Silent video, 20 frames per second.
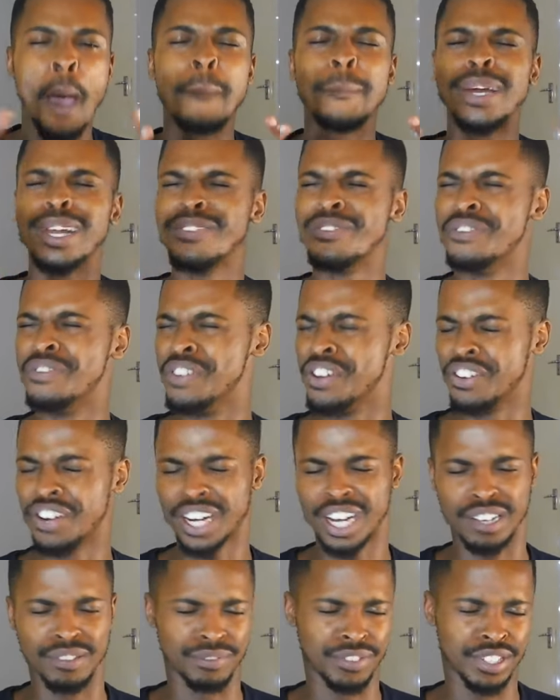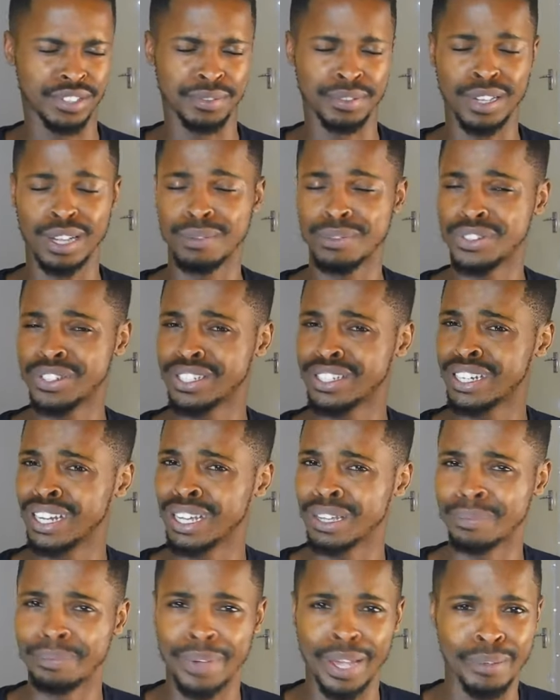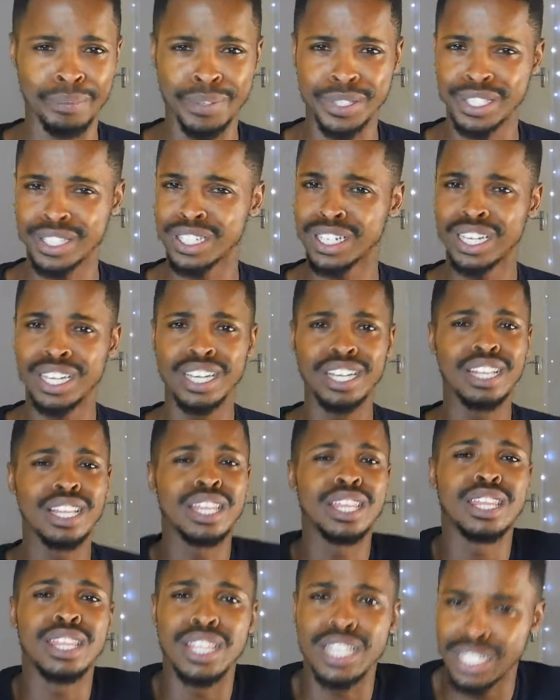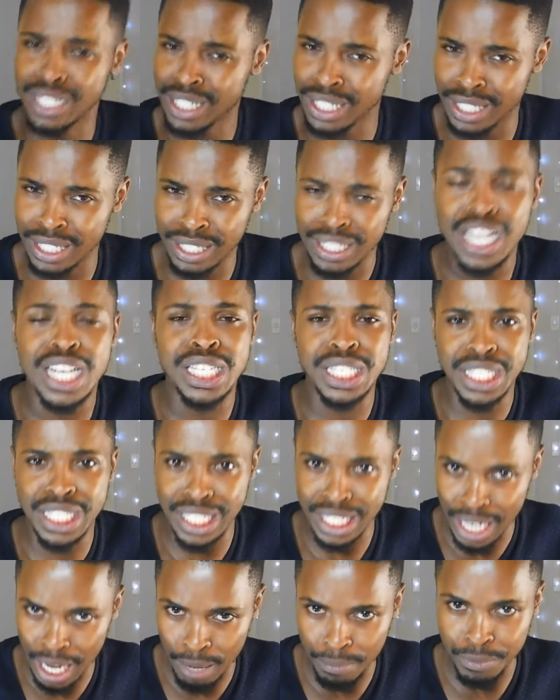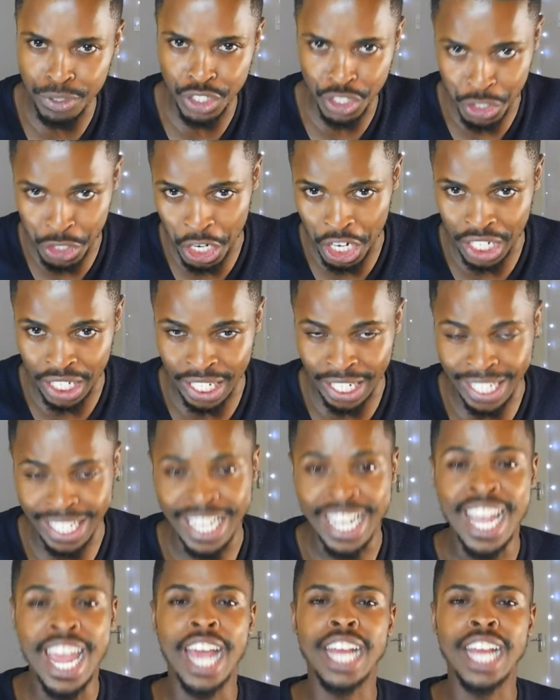But I'm very comfortable. I'm just like, babes, this is Siithembs, darling.